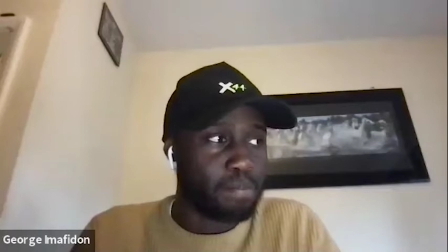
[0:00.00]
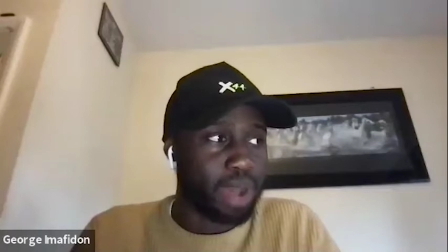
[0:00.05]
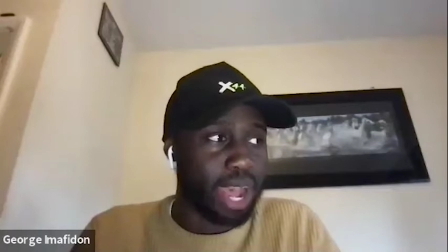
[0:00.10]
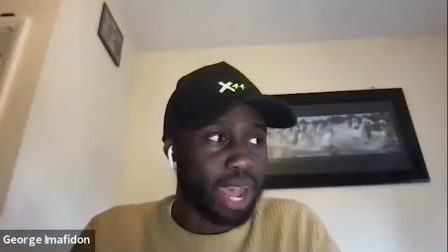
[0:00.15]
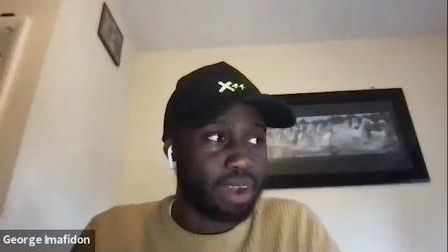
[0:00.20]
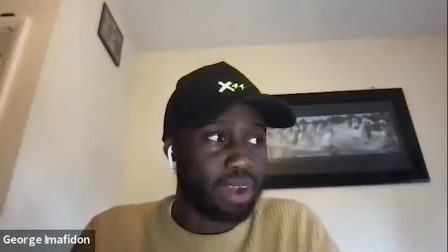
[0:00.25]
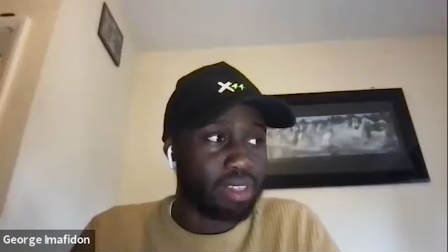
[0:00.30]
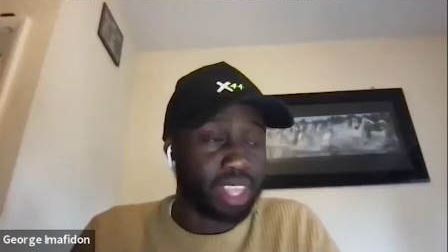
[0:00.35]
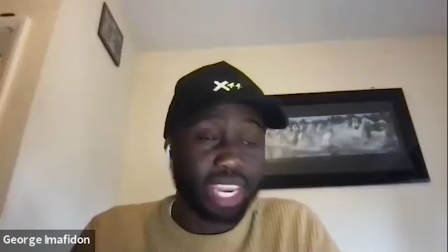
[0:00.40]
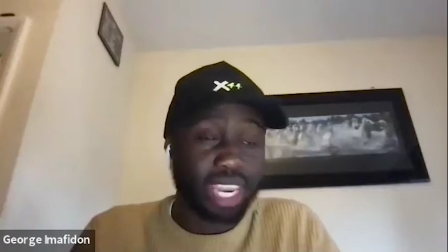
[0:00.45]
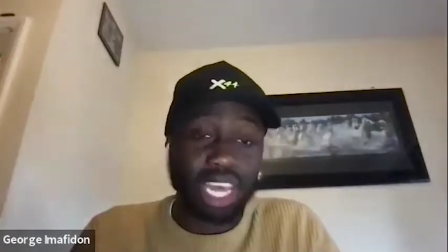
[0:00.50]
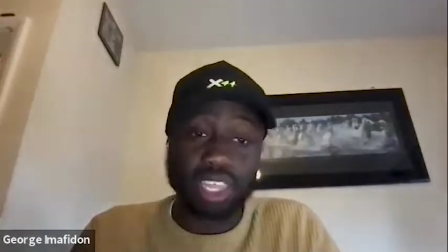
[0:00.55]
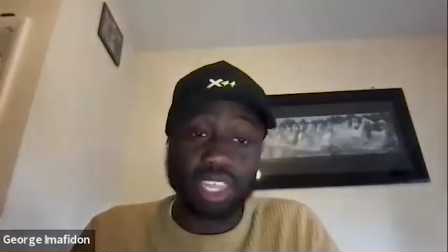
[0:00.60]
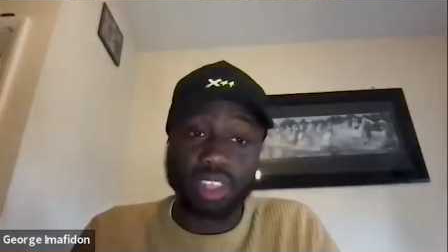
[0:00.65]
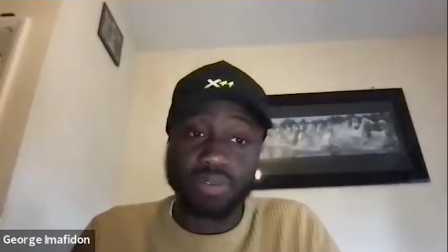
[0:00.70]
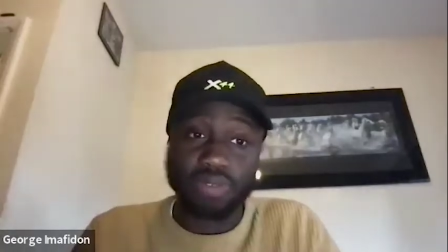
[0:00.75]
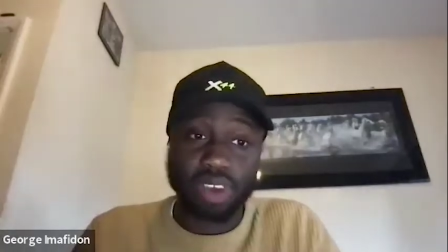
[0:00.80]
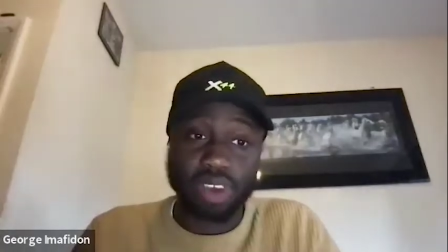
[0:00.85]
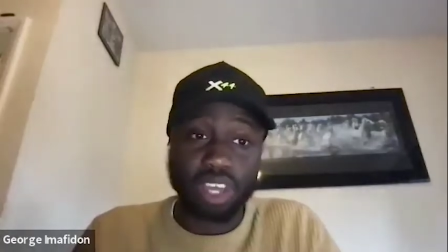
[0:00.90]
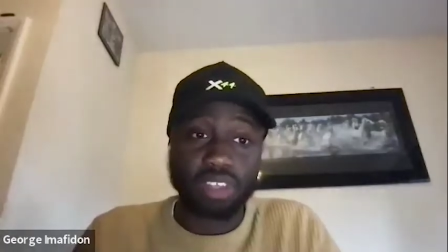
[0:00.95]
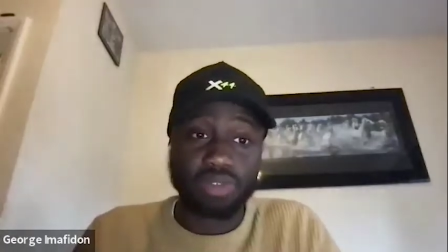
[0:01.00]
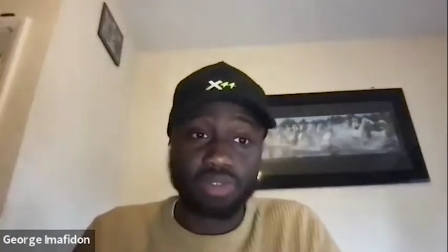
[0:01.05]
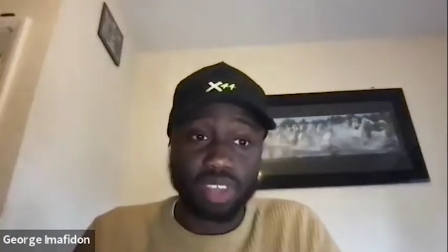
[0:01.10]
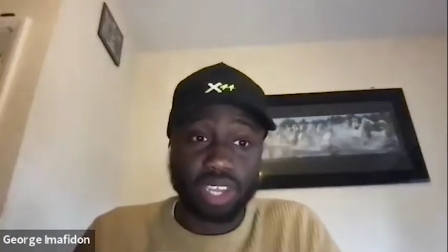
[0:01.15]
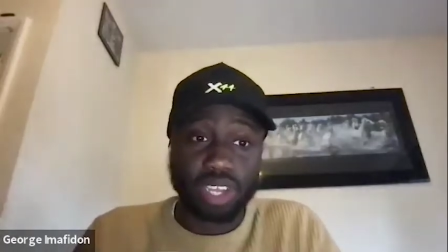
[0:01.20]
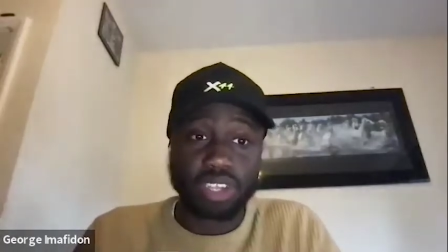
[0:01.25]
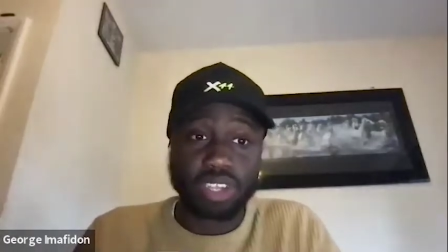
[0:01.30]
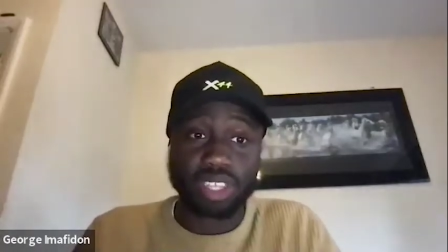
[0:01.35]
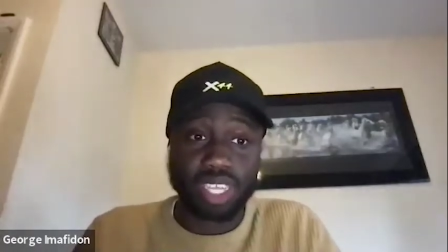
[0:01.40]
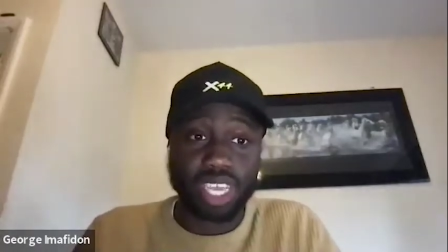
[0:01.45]
but I would say that's the first
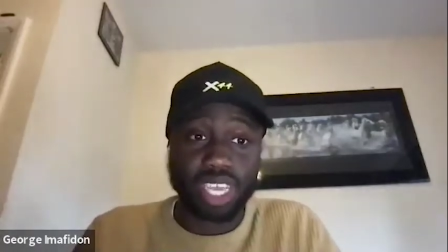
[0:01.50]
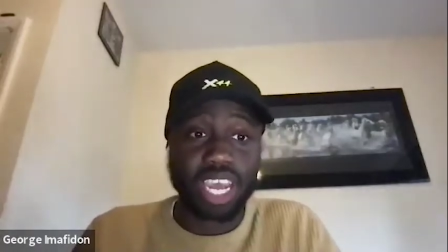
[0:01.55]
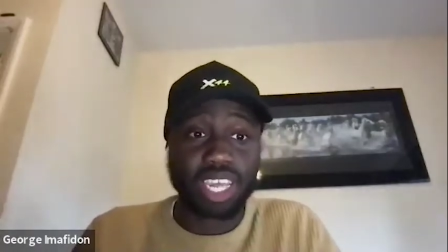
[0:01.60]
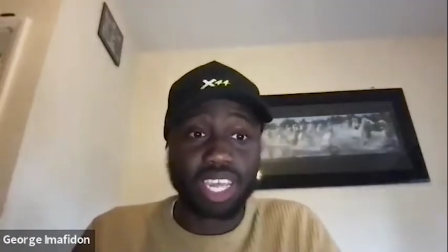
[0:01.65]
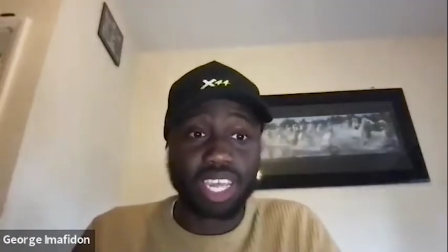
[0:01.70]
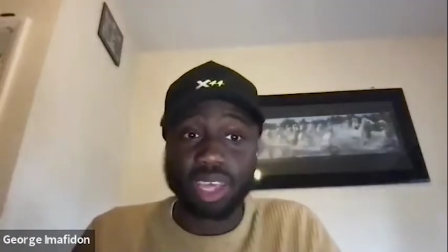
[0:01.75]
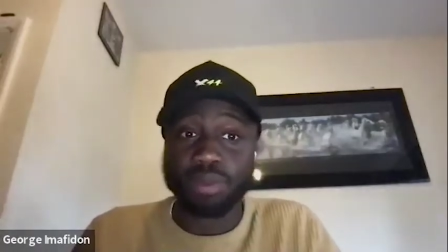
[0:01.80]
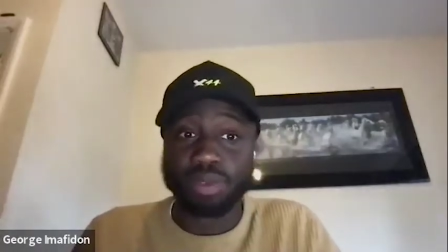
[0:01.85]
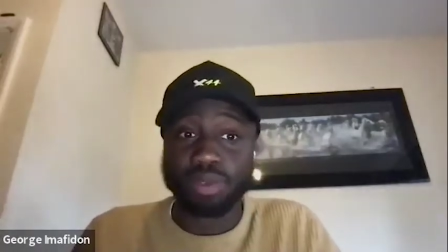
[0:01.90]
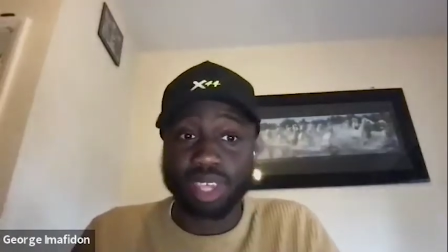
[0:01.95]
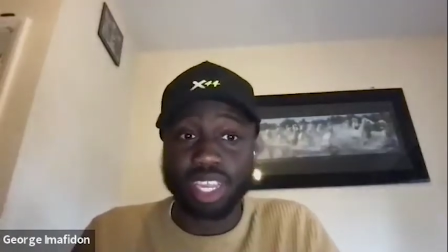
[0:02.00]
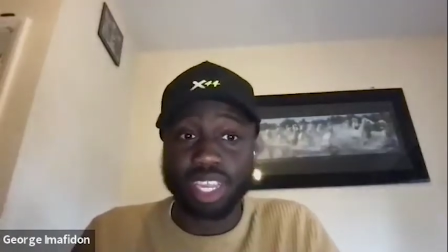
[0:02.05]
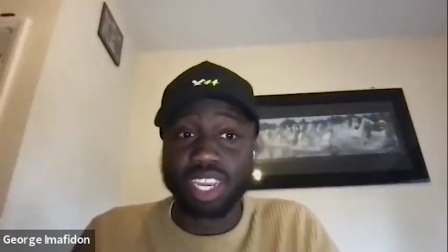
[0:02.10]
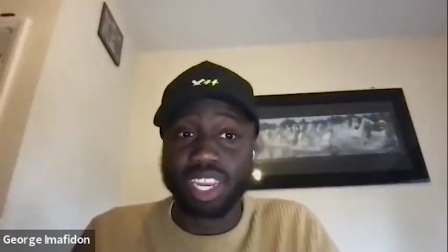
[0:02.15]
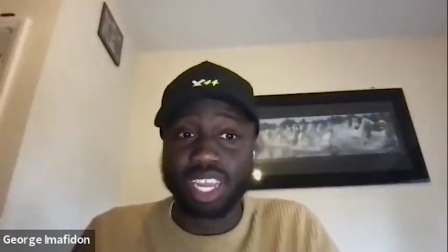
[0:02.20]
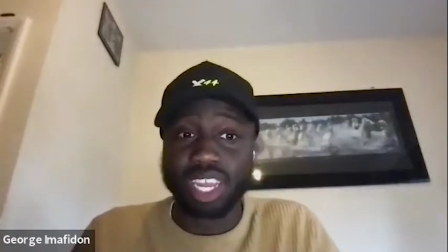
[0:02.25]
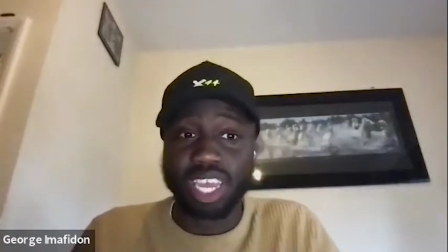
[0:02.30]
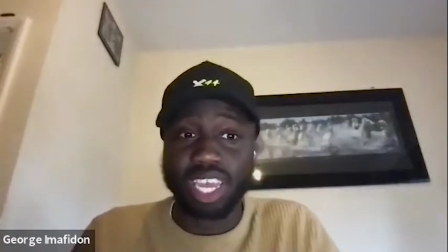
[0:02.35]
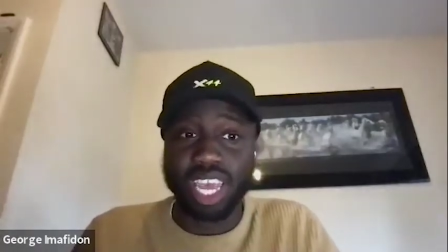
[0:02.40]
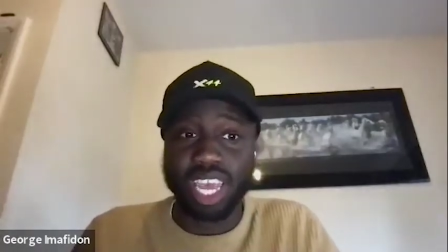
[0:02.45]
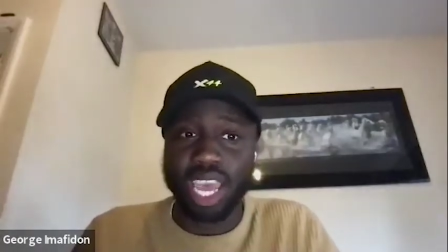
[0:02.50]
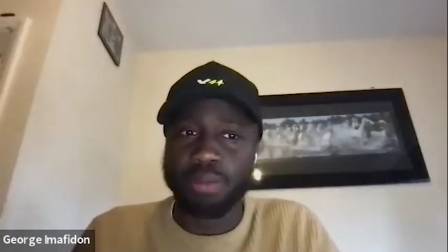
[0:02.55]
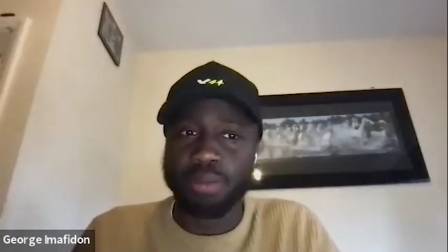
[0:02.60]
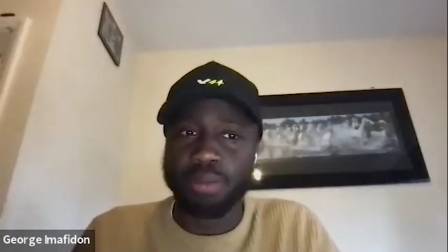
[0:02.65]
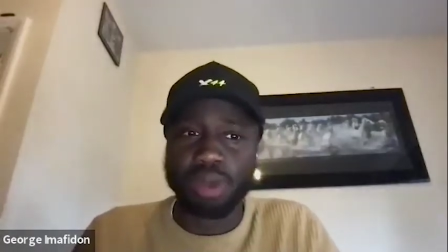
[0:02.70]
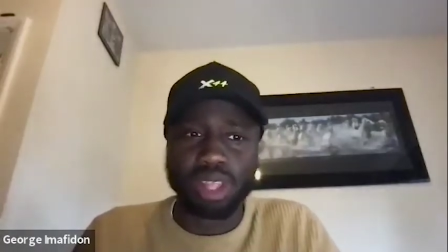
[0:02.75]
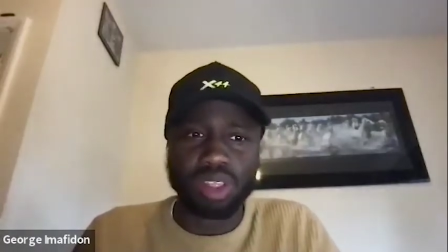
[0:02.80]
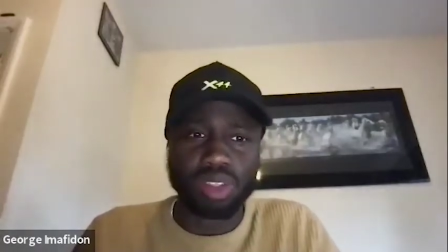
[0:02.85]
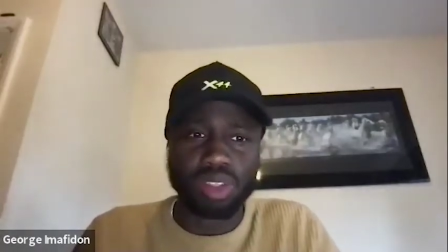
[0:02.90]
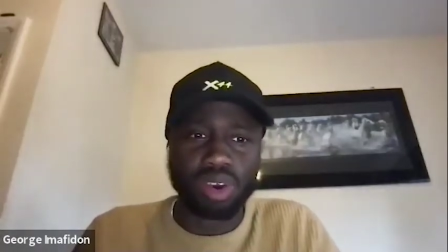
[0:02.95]
thing, just getting some skin in the game
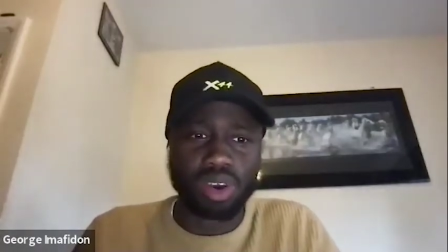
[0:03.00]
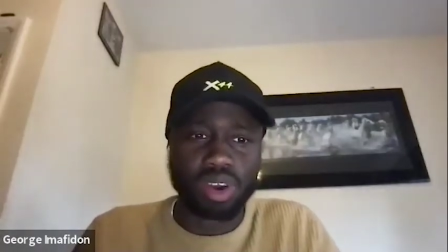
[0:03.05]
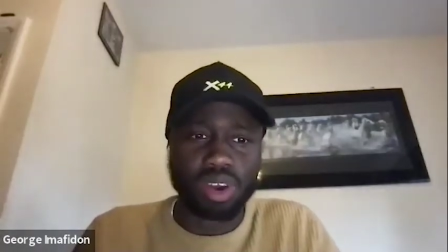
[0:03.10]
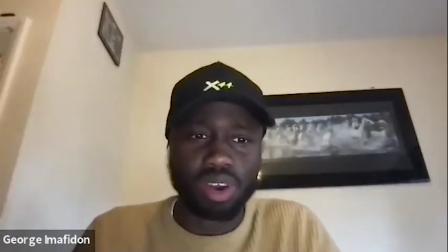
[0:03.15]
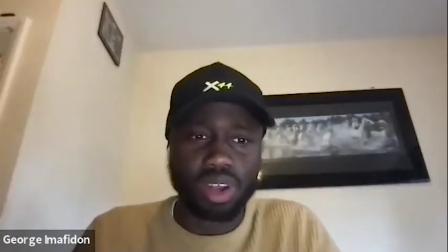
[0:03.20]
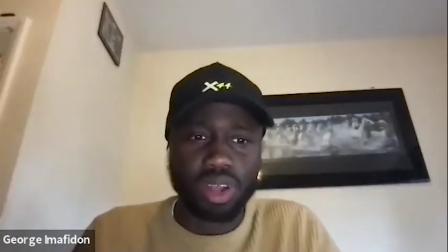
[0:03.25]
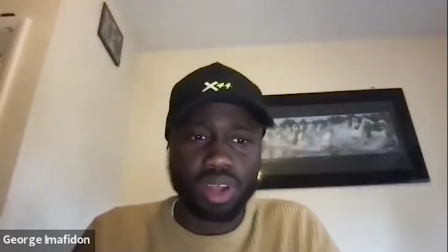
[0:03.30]
and not